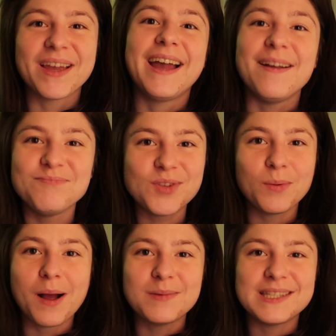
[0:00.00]
Again, no
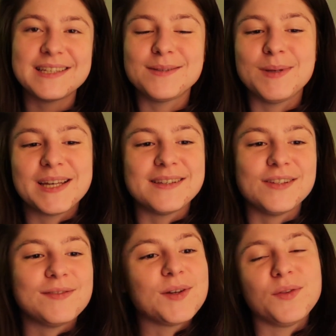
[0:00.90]
promises because
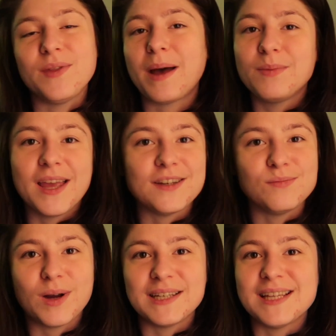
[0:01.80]
you have to go through the application
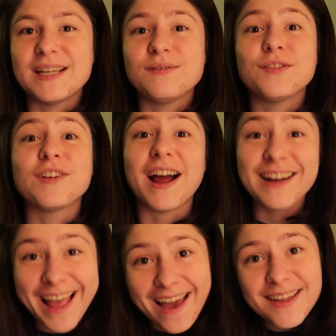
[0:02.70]
process for
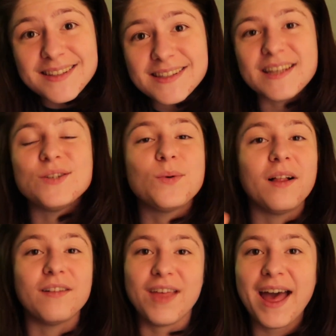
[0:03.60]
forgotten cats and do
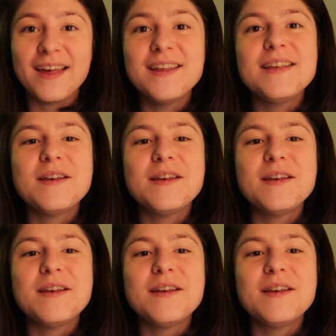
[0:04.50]
all of that,